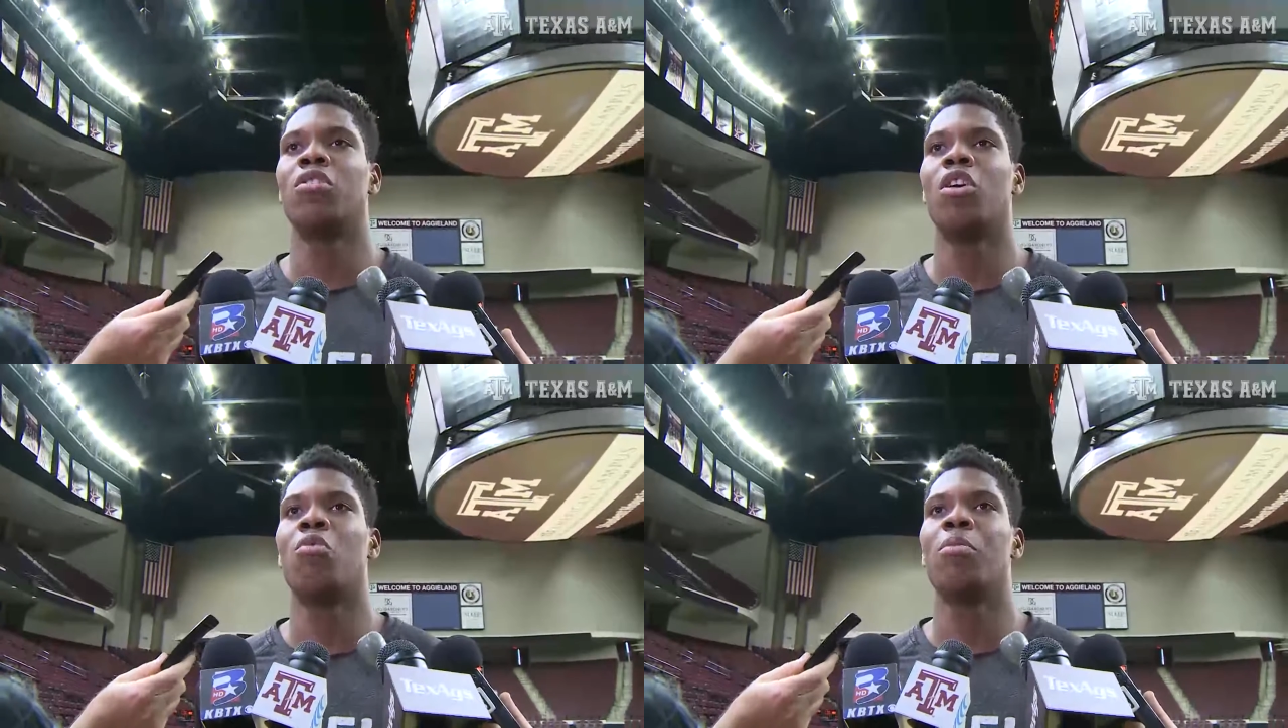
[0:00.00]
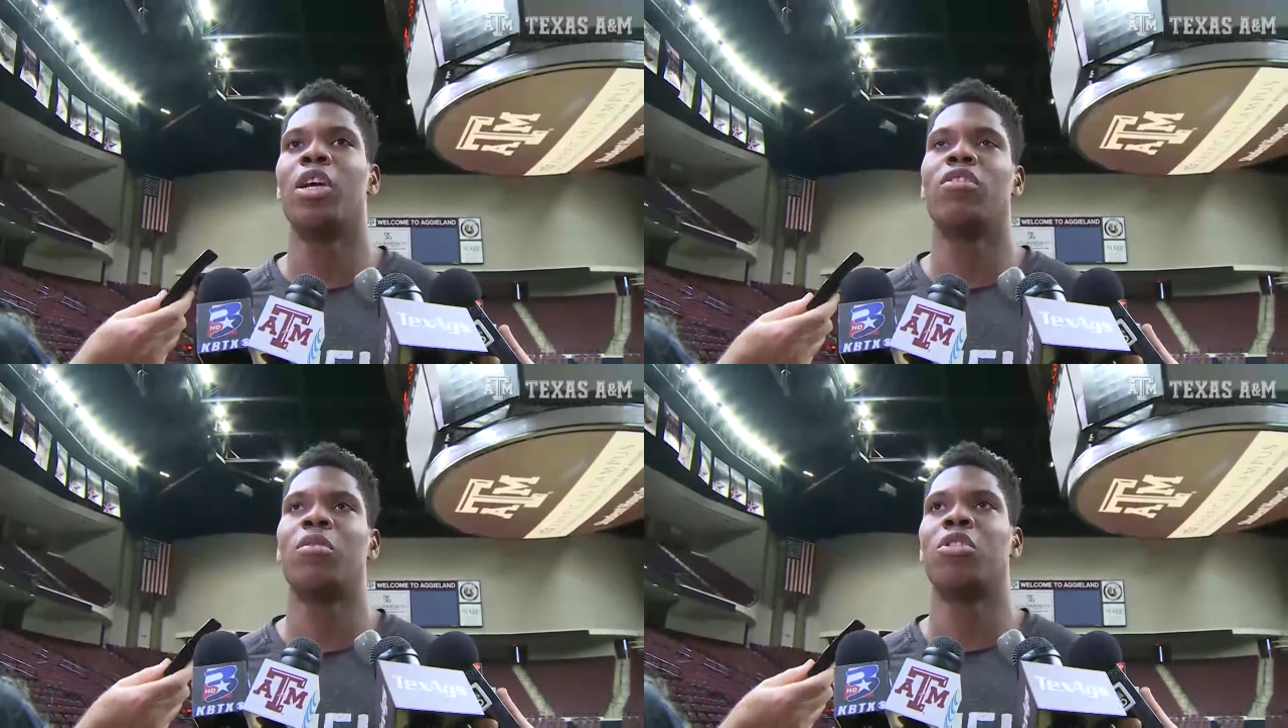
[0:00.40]
You know, we
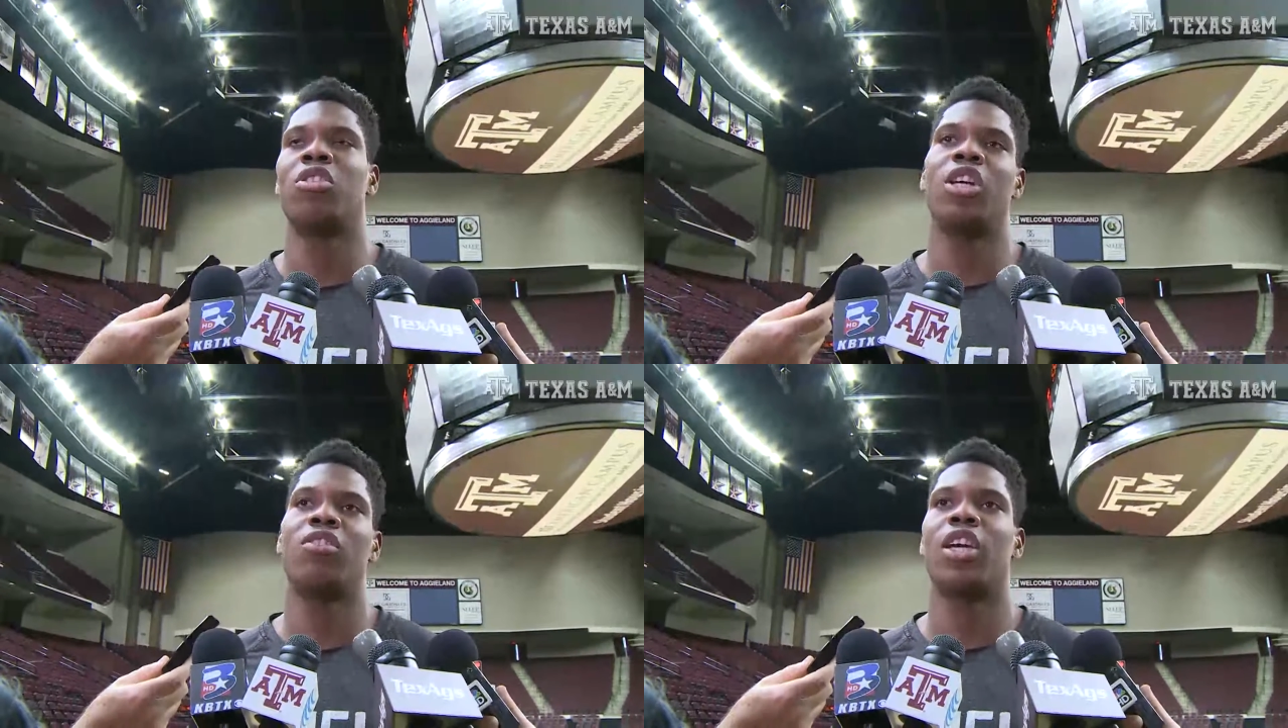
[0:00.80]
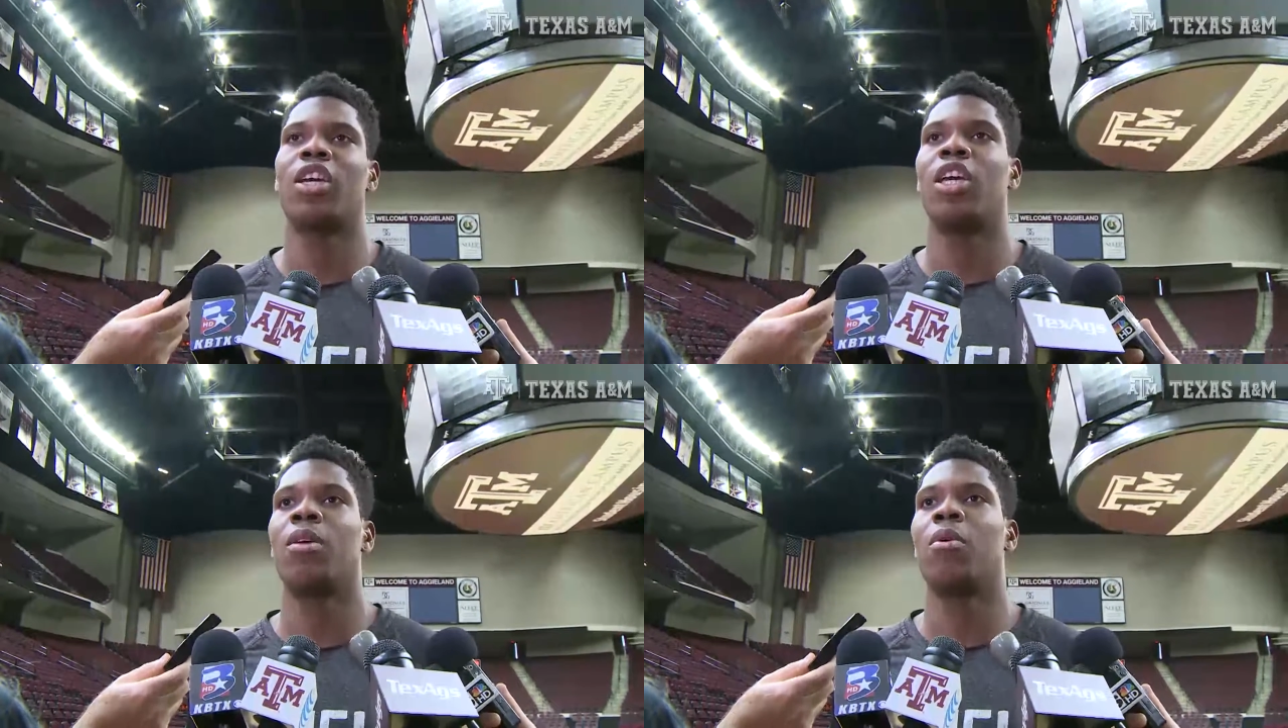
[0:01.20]
made some mistakes that
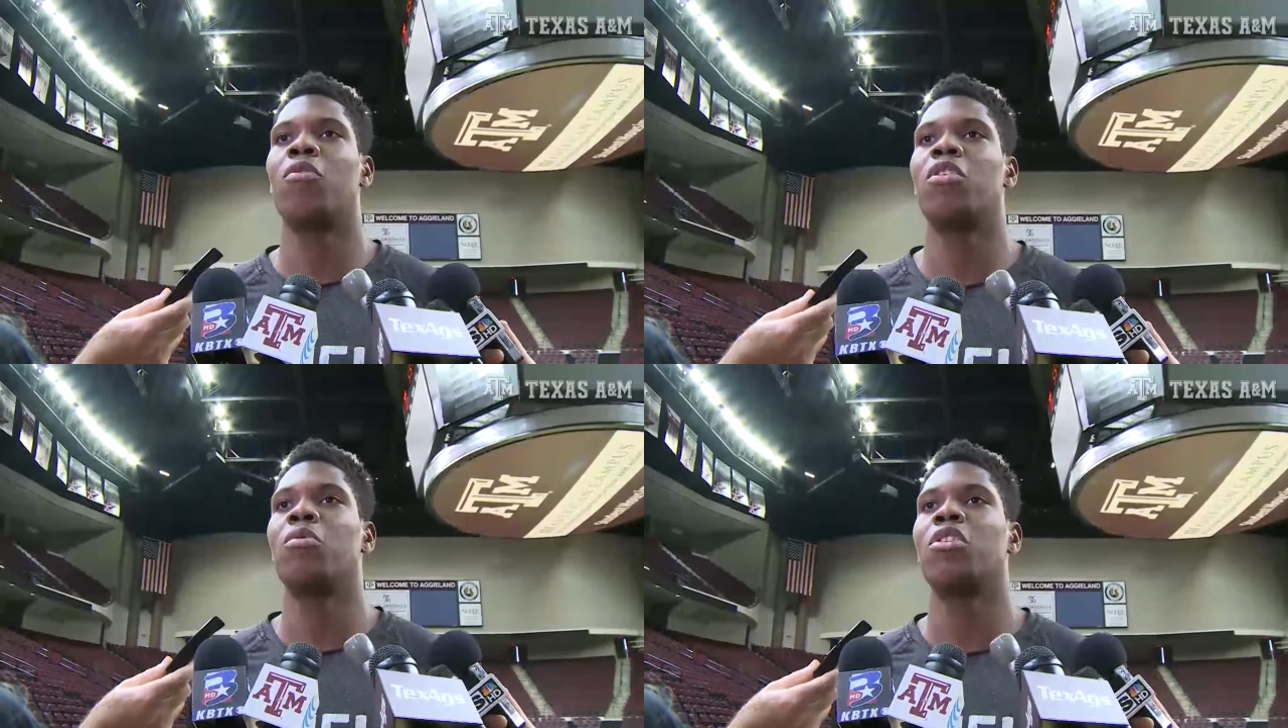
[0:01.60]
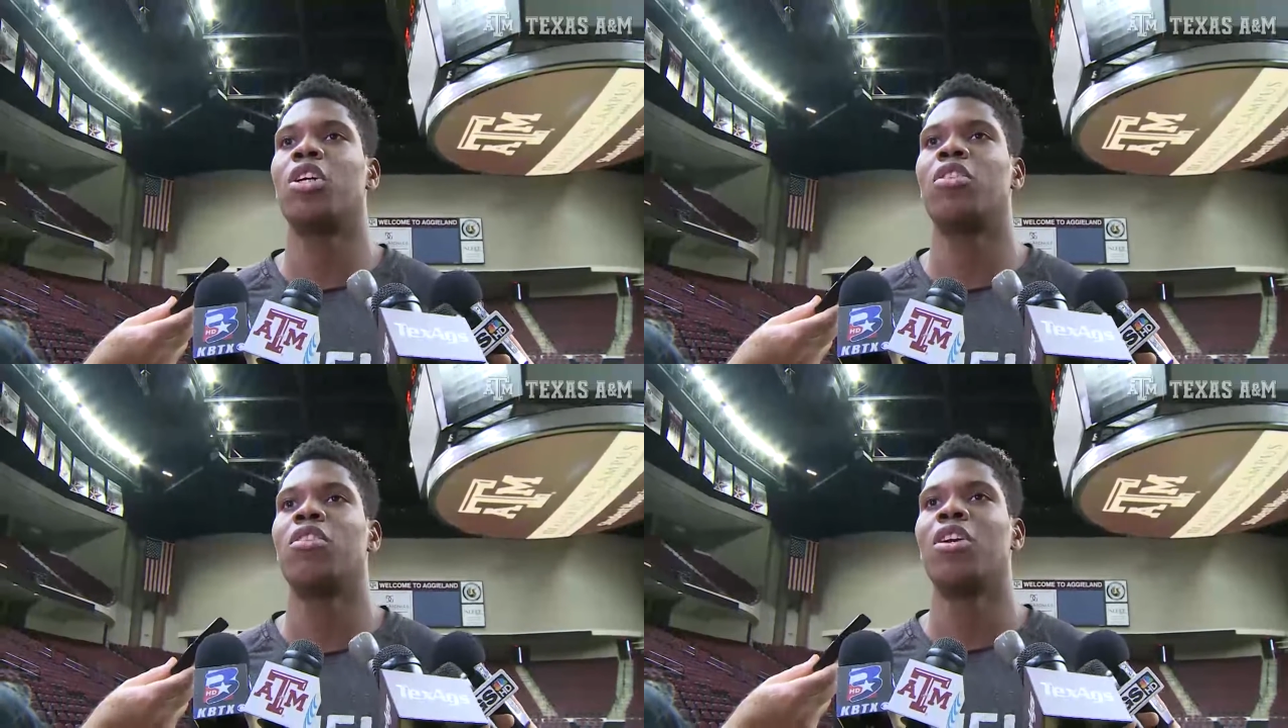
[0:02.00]
game. Hopefully, we
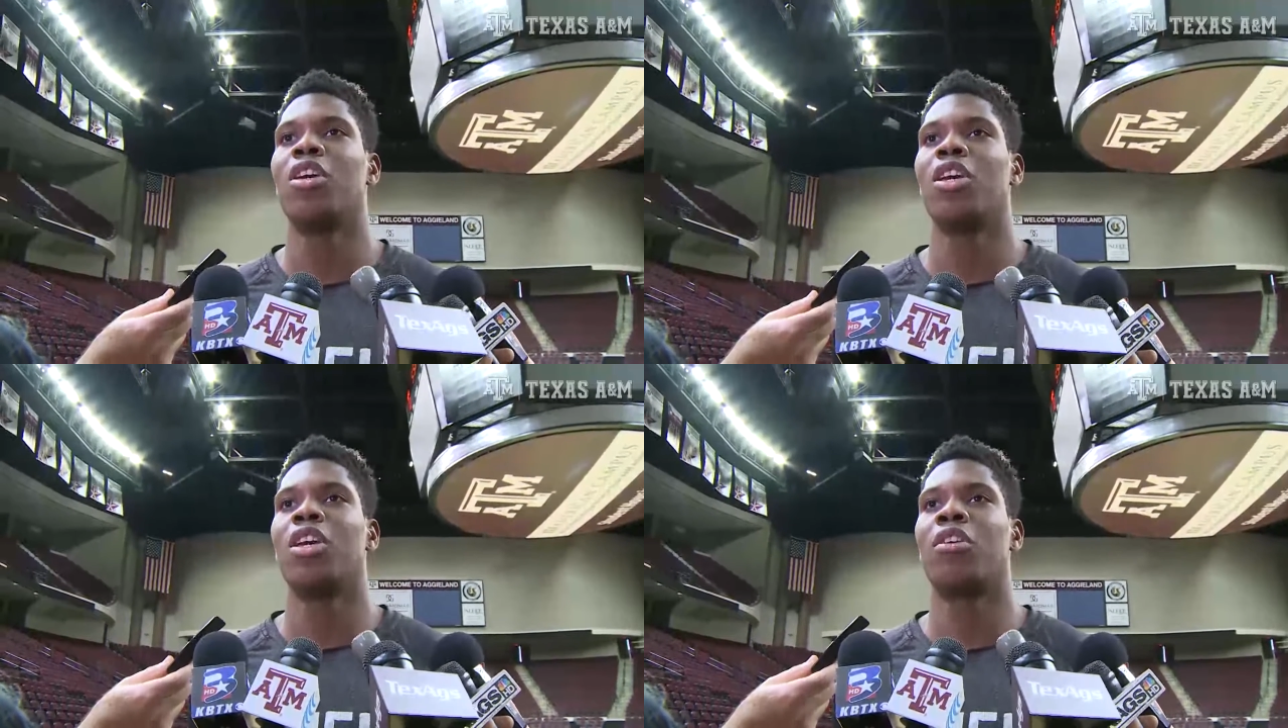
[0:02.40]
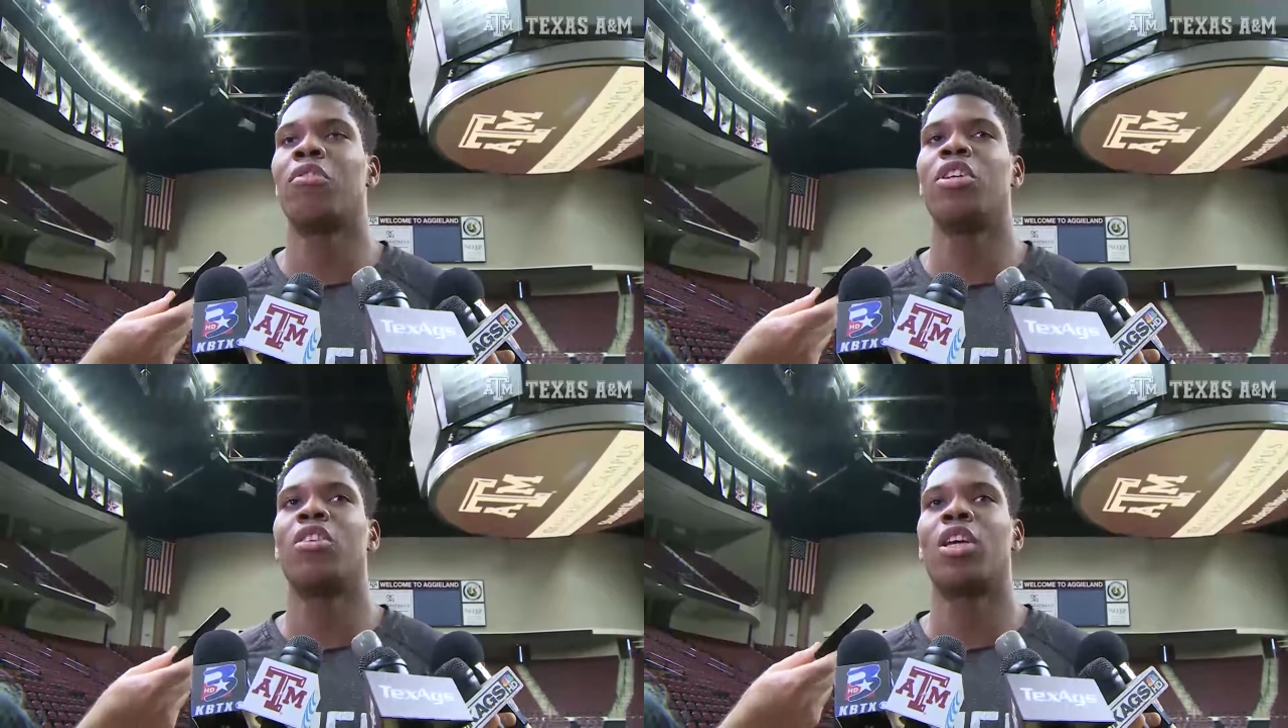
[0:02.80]
just
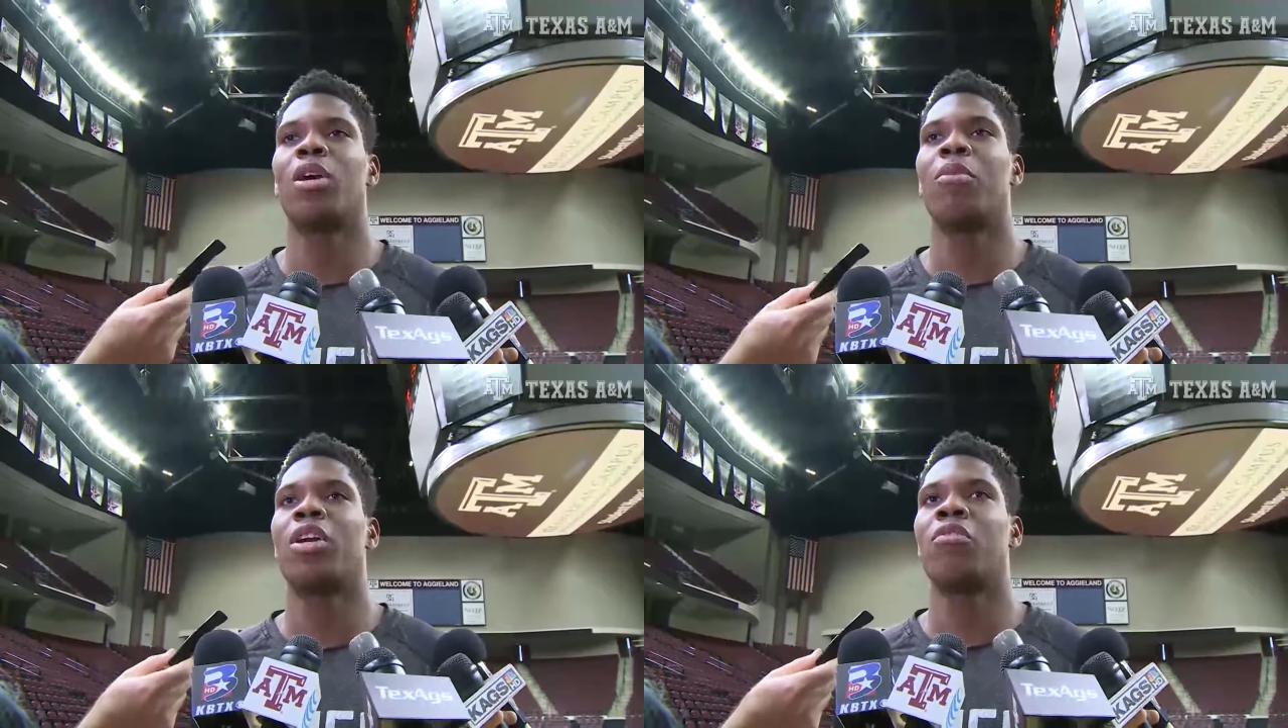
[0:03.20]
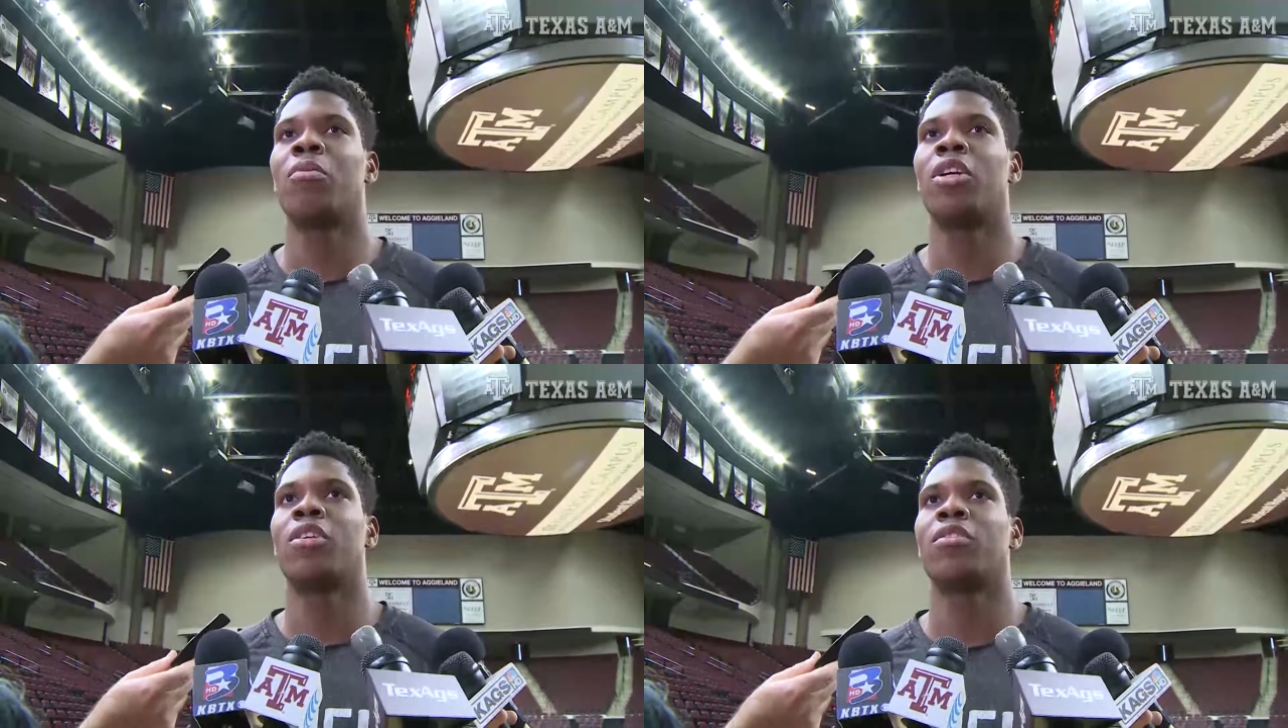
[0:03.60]
increase and get better
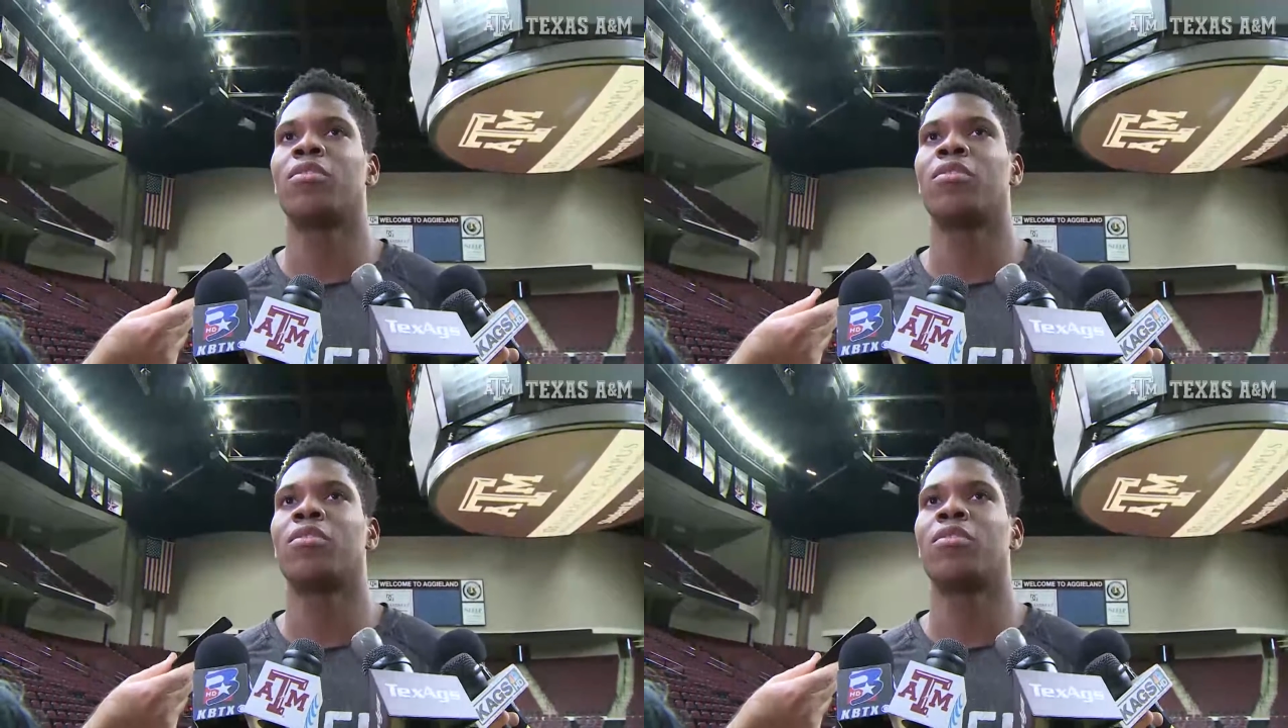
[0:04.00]
from there.